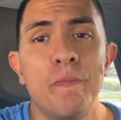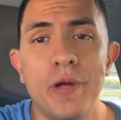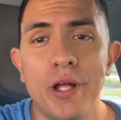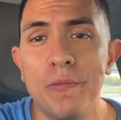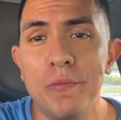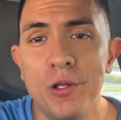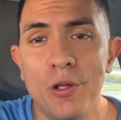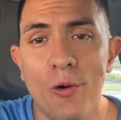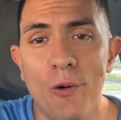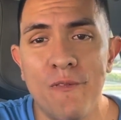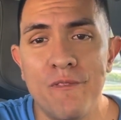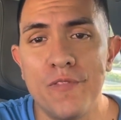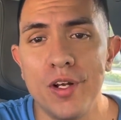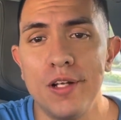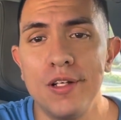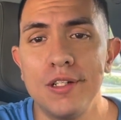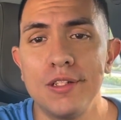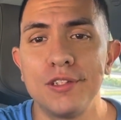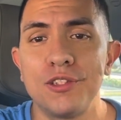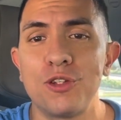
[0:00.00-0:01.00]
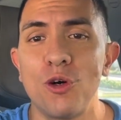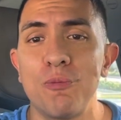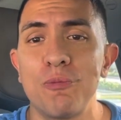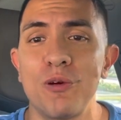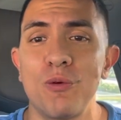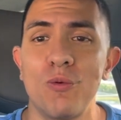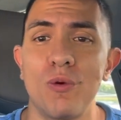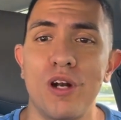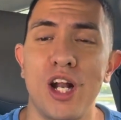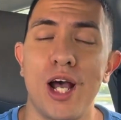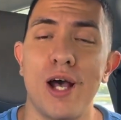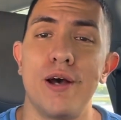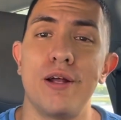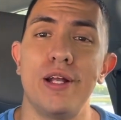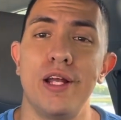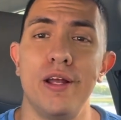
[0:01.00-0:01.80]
Bibliofitness hope everyone had